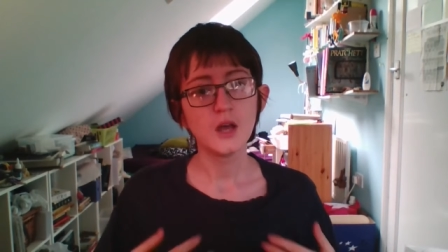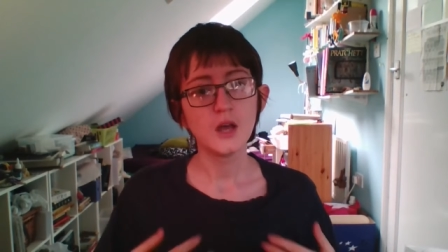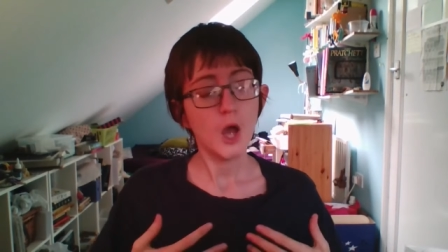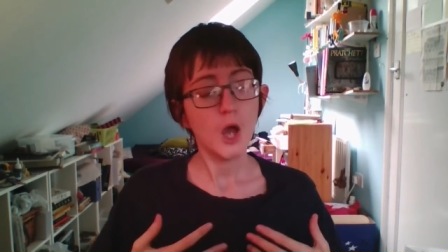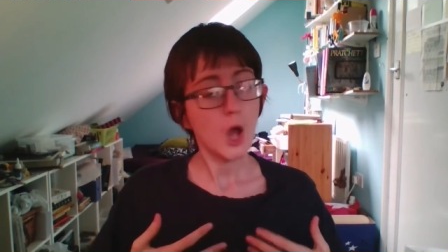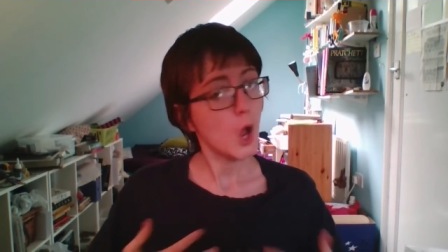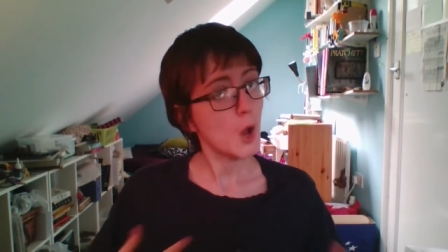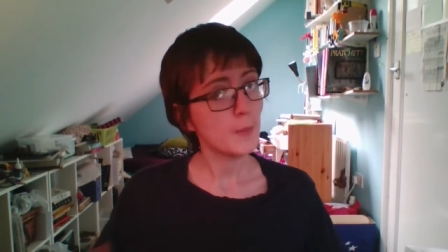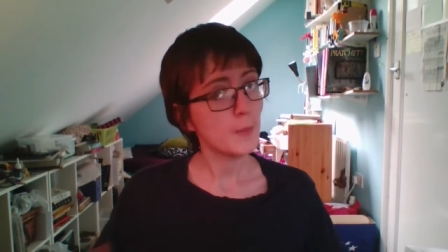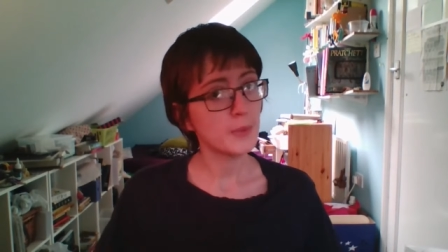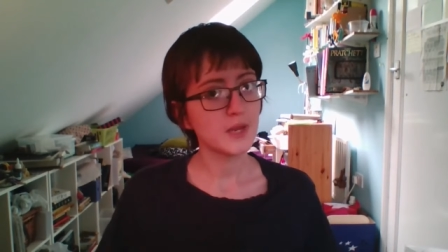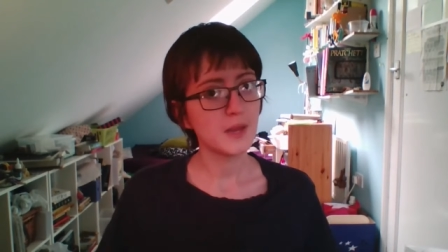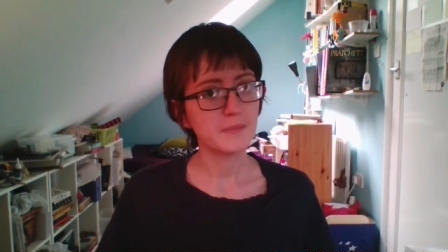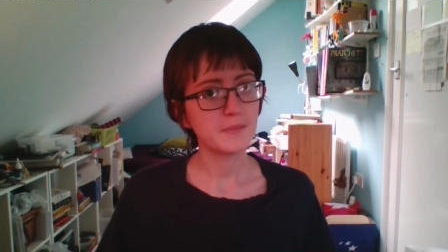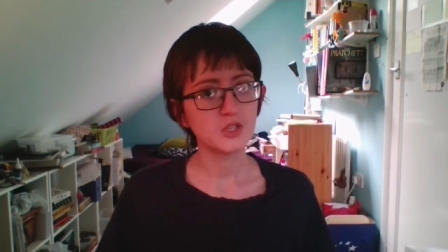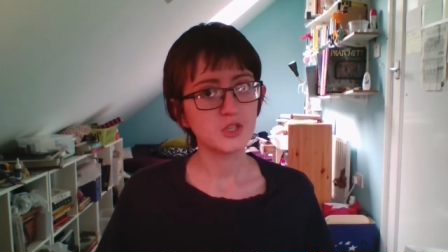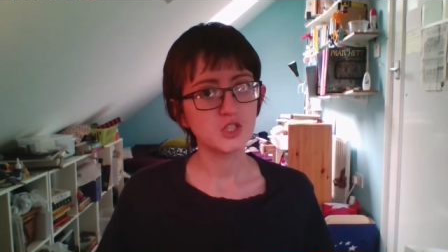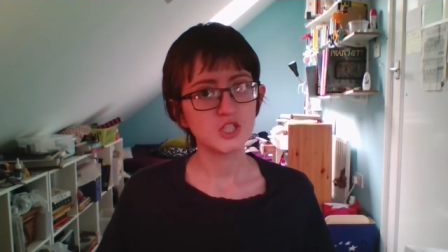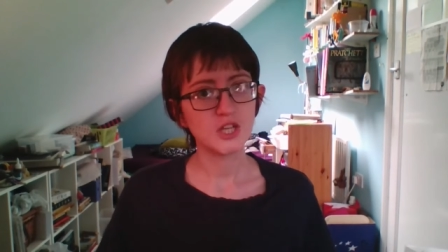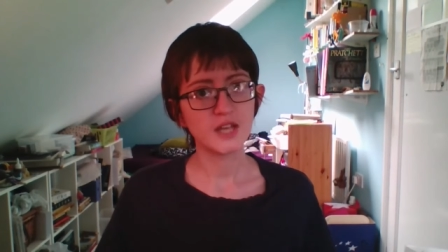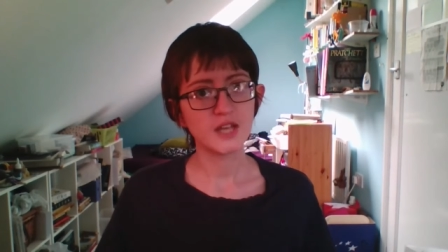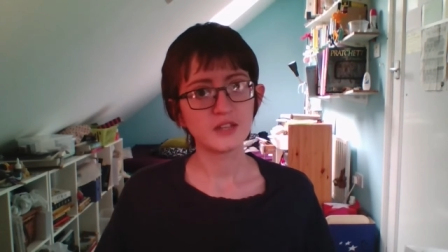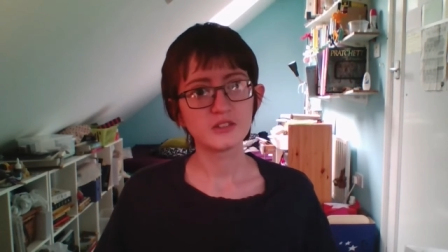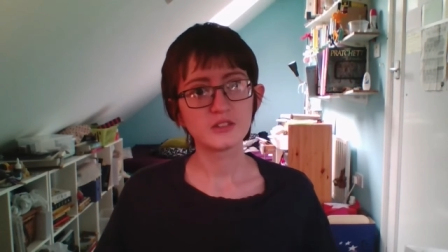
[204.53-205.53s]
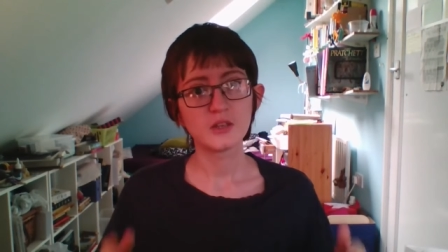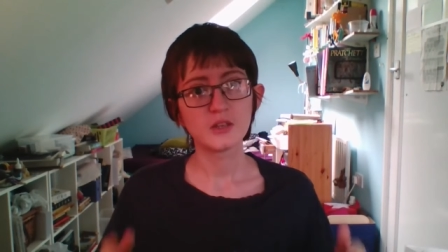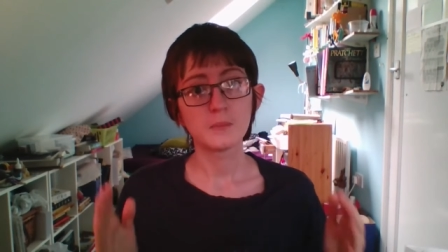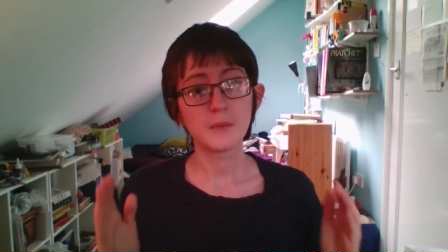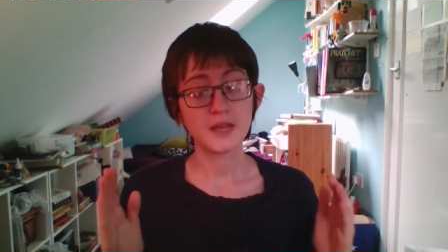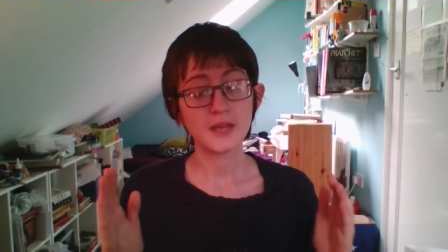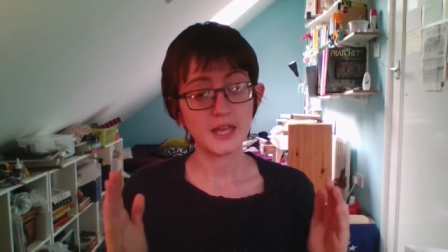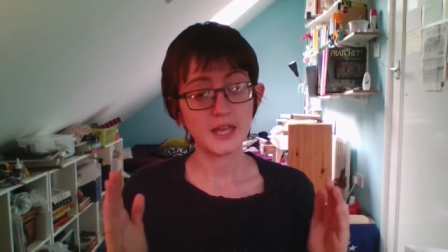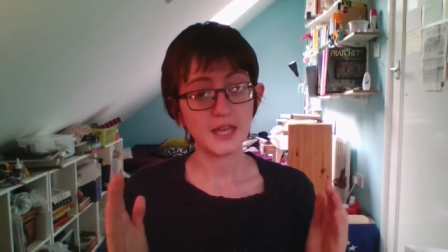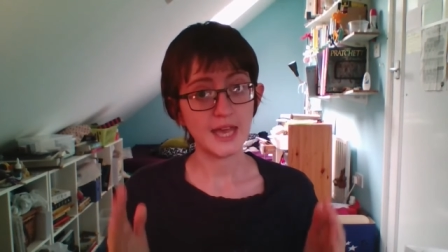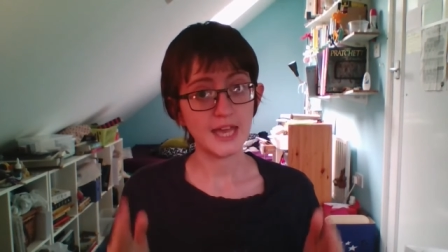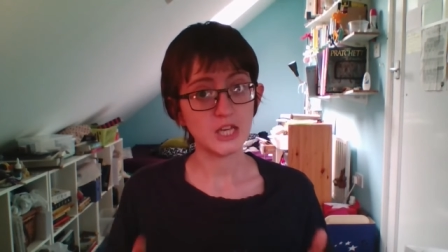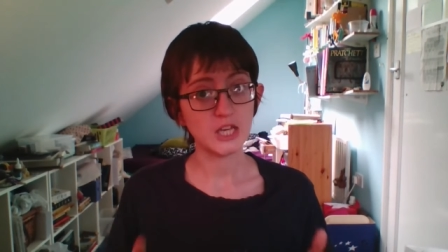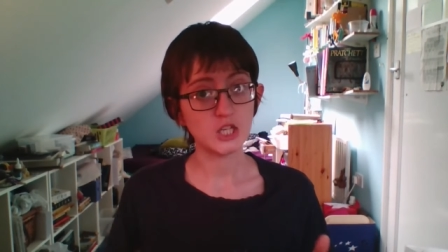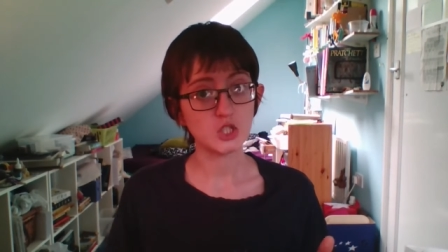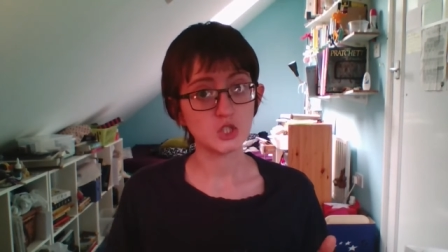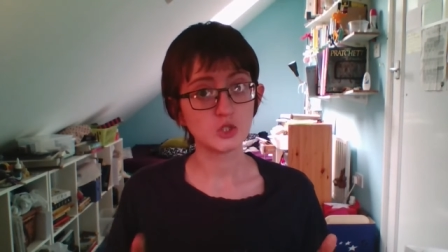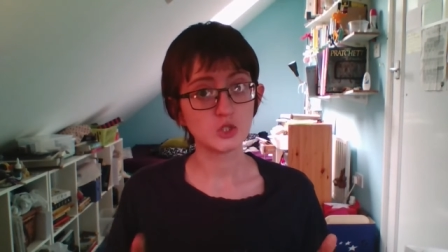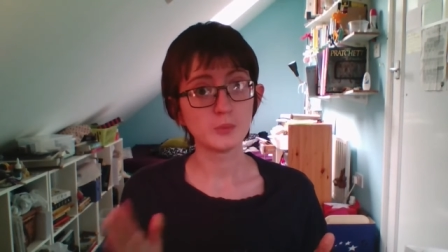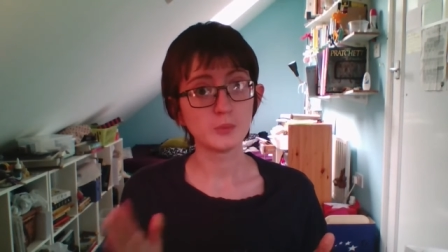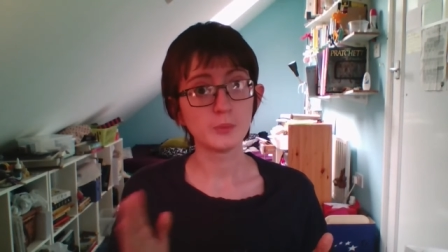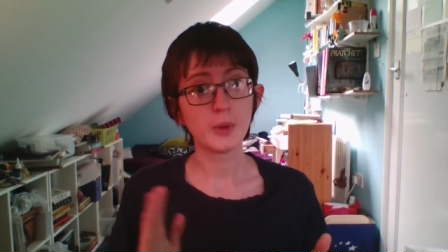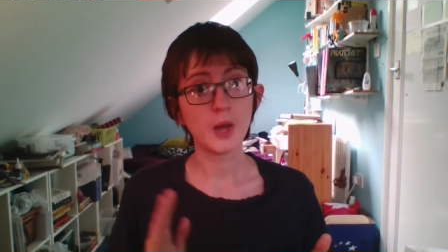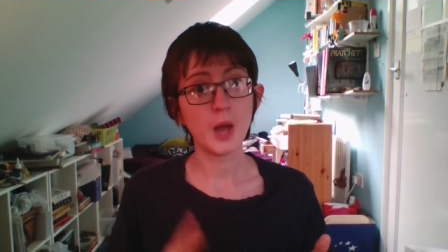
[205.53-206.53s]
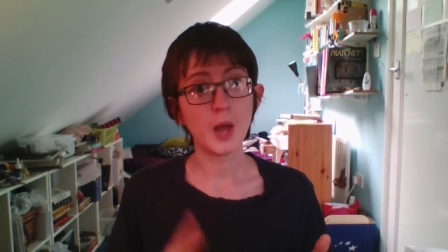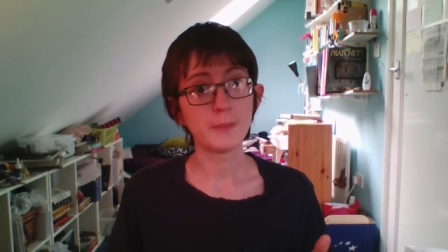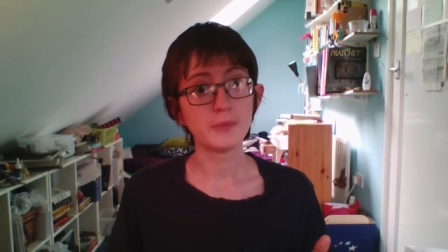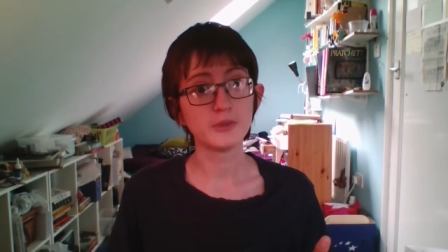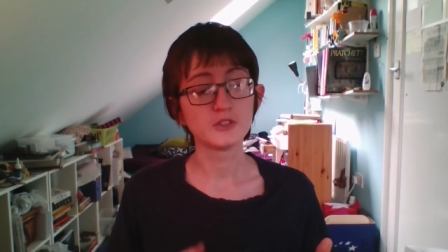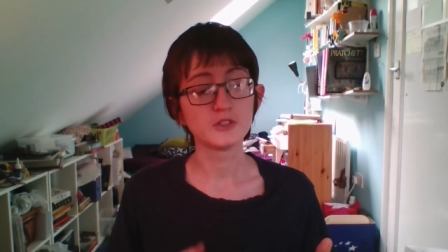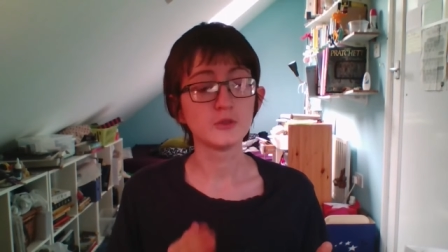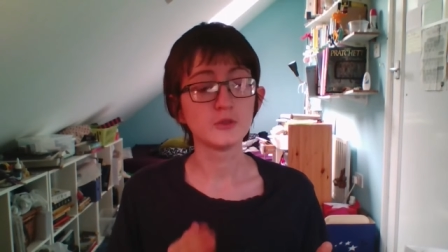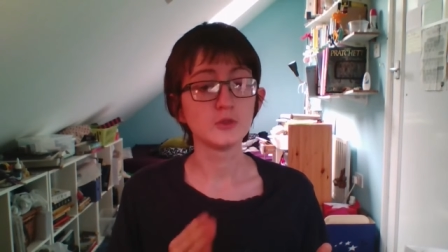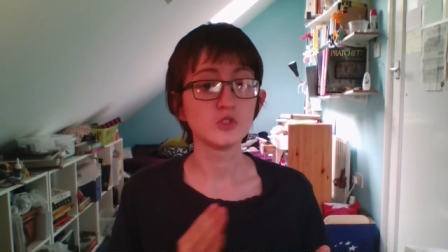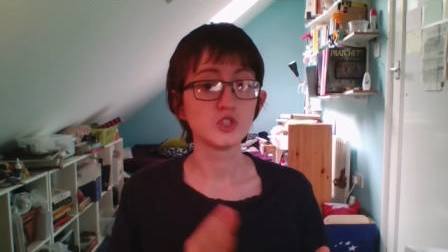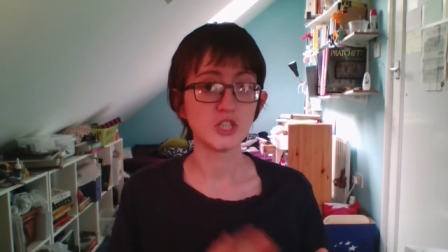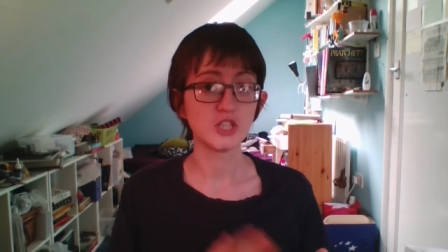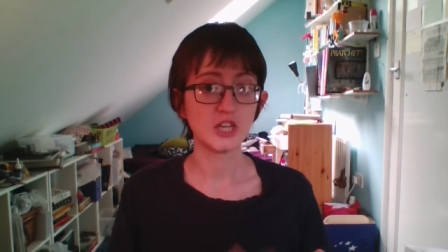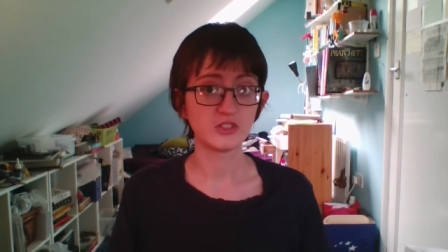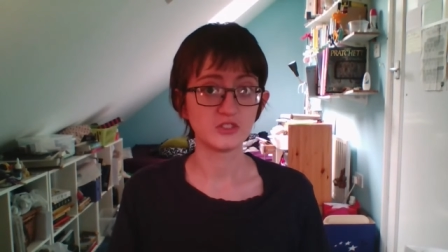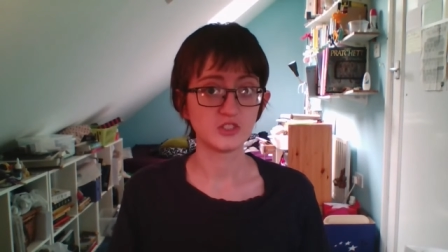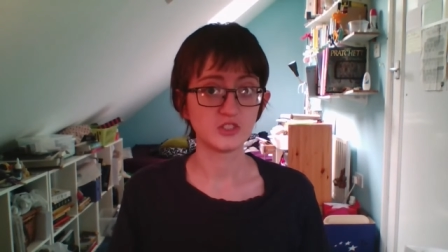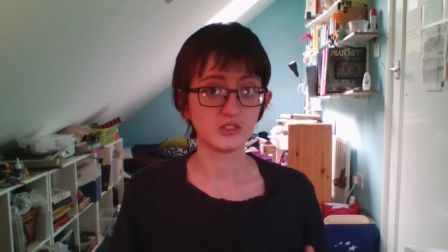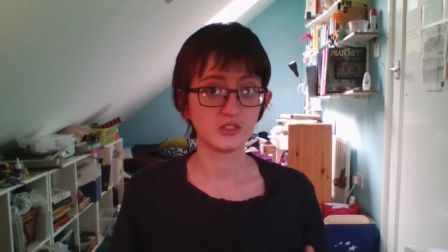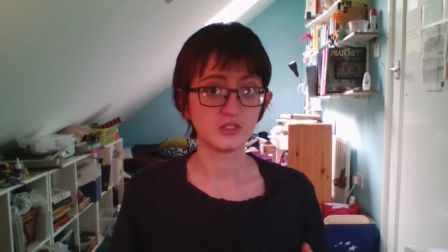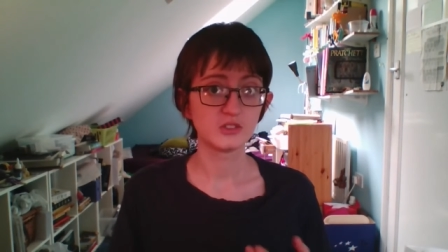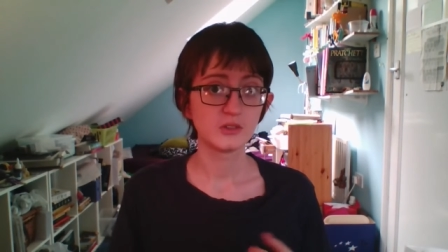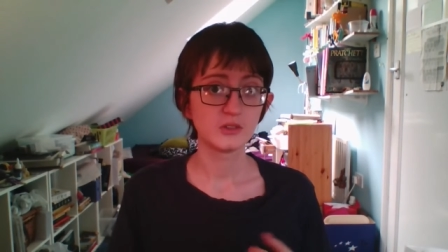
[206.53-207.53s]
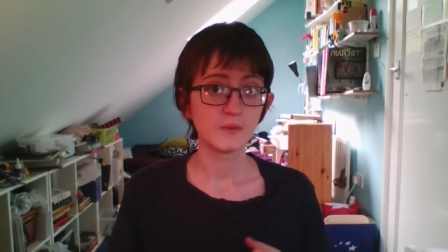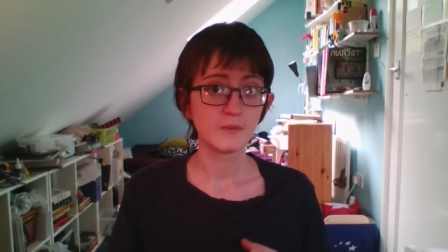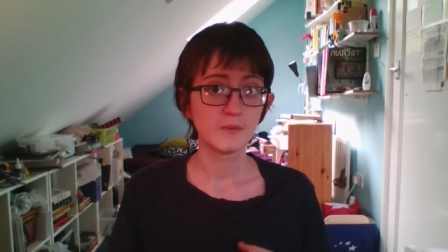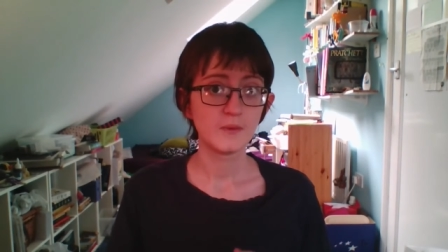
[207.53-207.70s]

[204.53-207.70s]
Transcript: open up your chest, make occasional purposeful gestures.